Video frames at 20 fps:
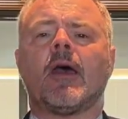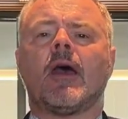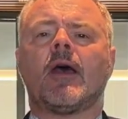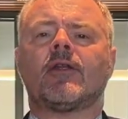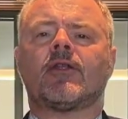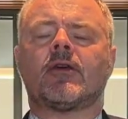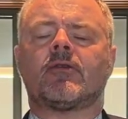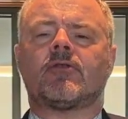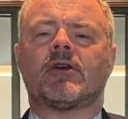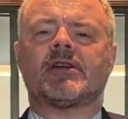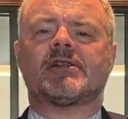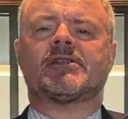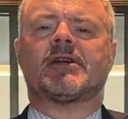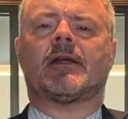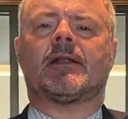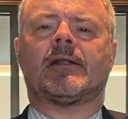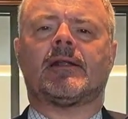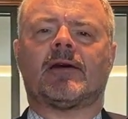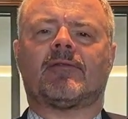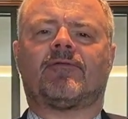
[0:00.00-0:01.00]
There is a
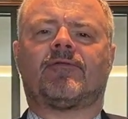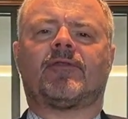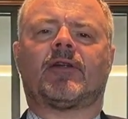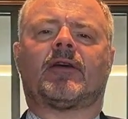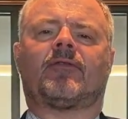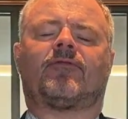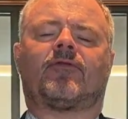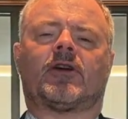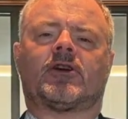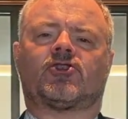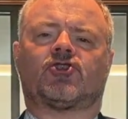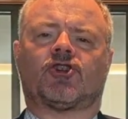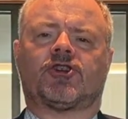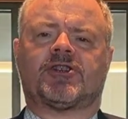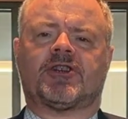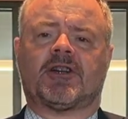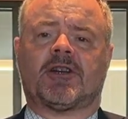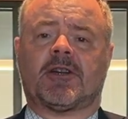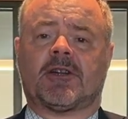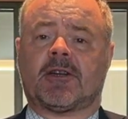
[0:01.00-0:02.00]
lovely fresh
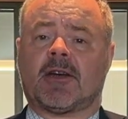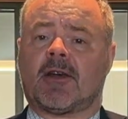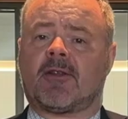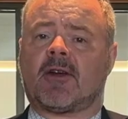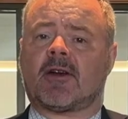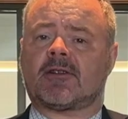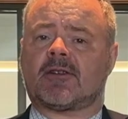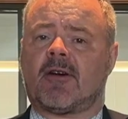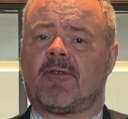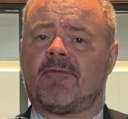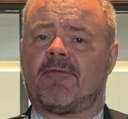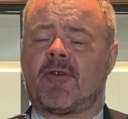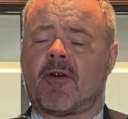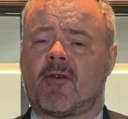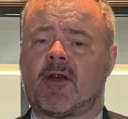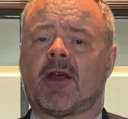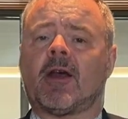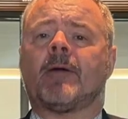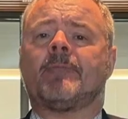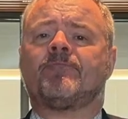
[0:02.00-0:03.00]
acidity, and that's a
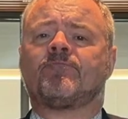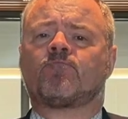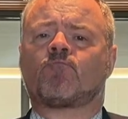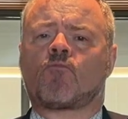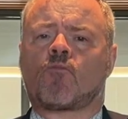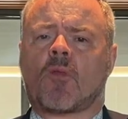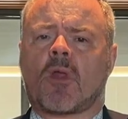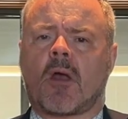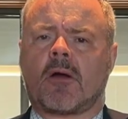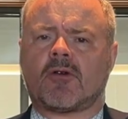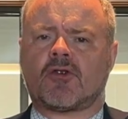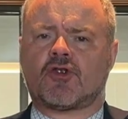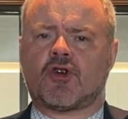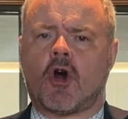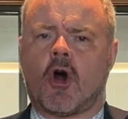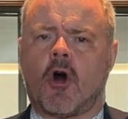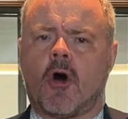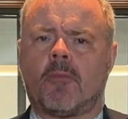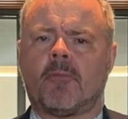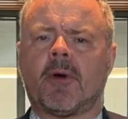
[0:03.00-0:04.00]
very
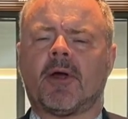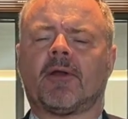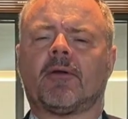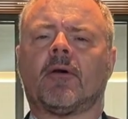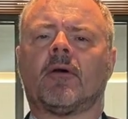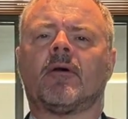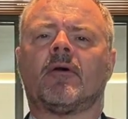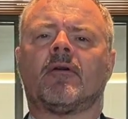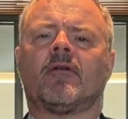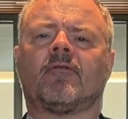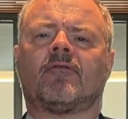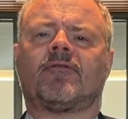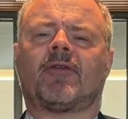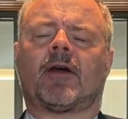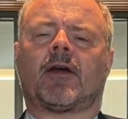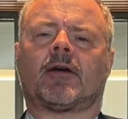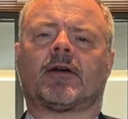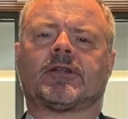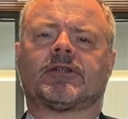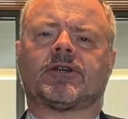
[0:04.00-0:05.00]
common
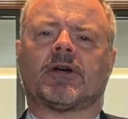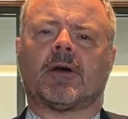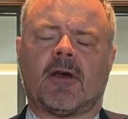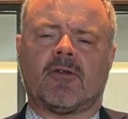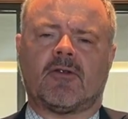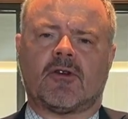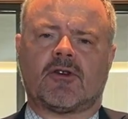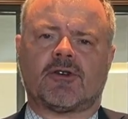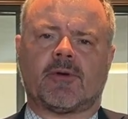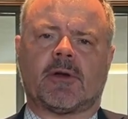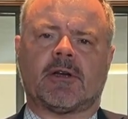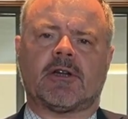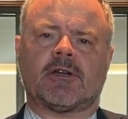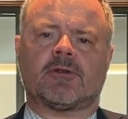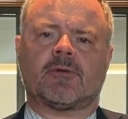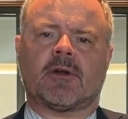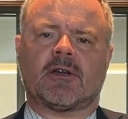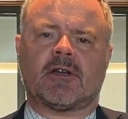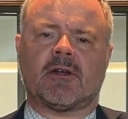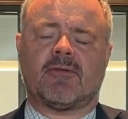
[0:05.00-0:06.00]
factor in the
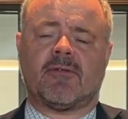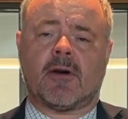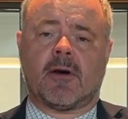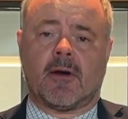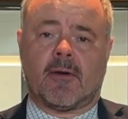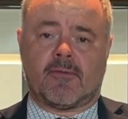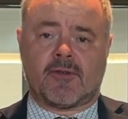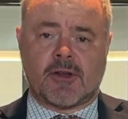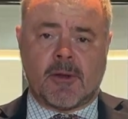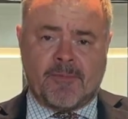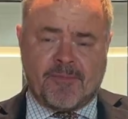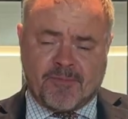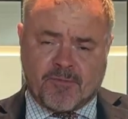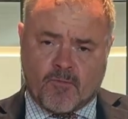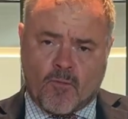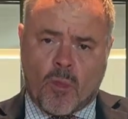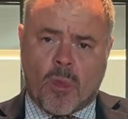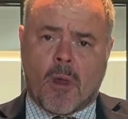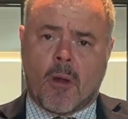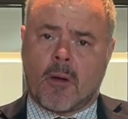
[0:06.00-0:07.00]
2025s.
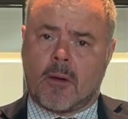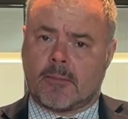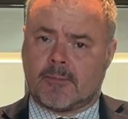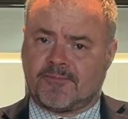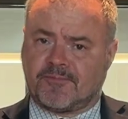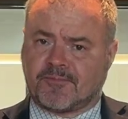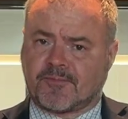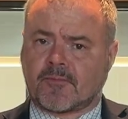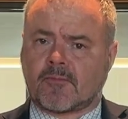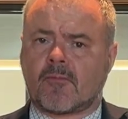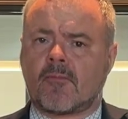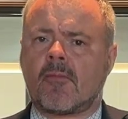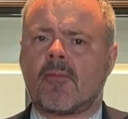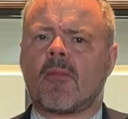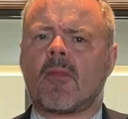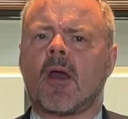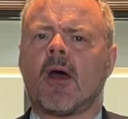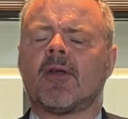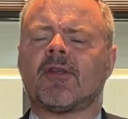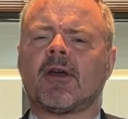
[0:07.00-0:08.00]

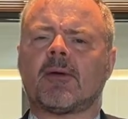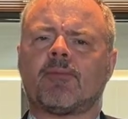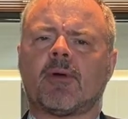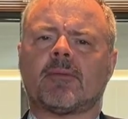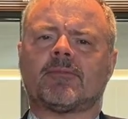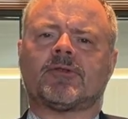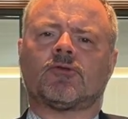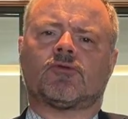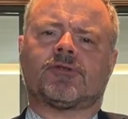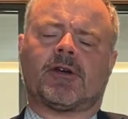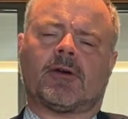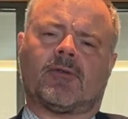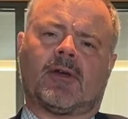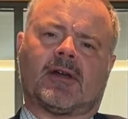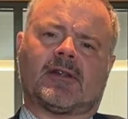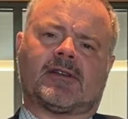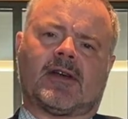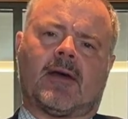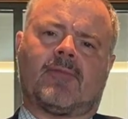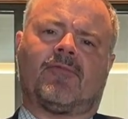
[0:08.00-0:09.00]
I think perhaps also
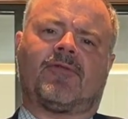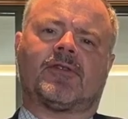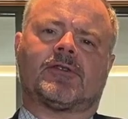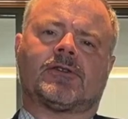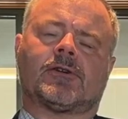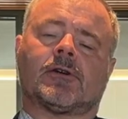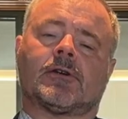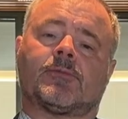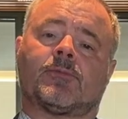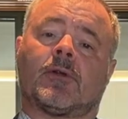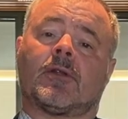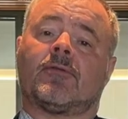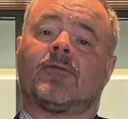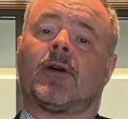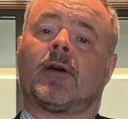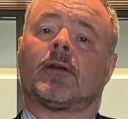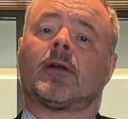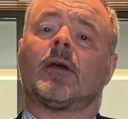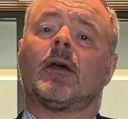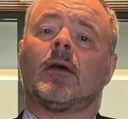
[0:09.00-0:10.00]
that's emphasised by the
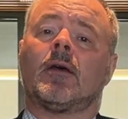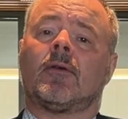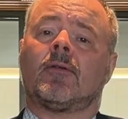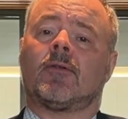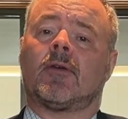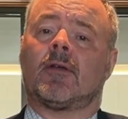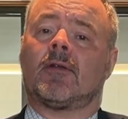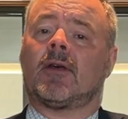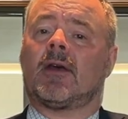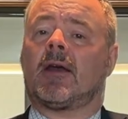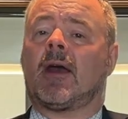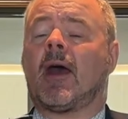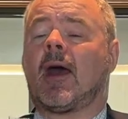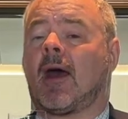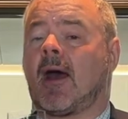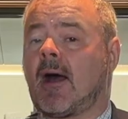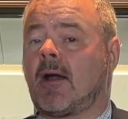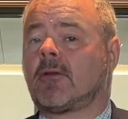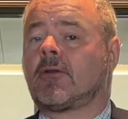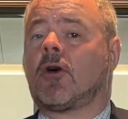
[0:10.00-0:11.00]
fact that the
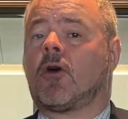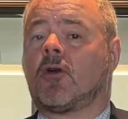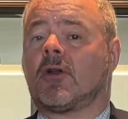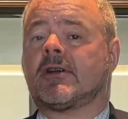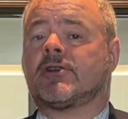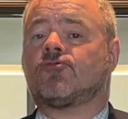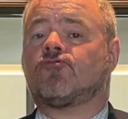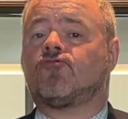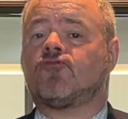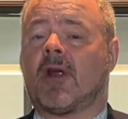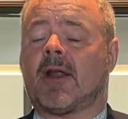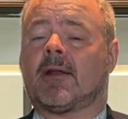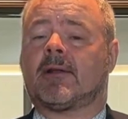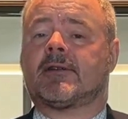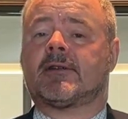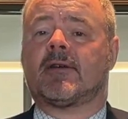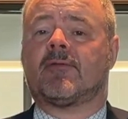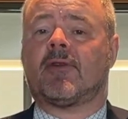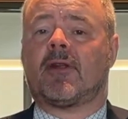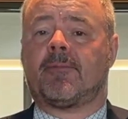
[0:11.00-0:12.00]
alcohol is
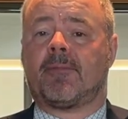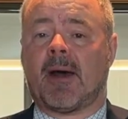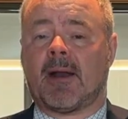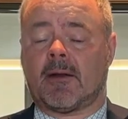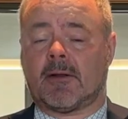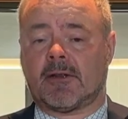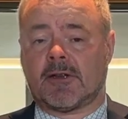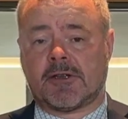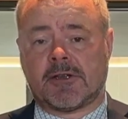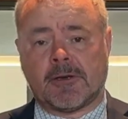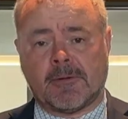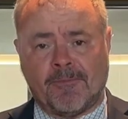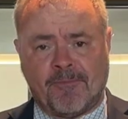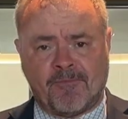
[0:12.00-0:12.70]
relatively balanced.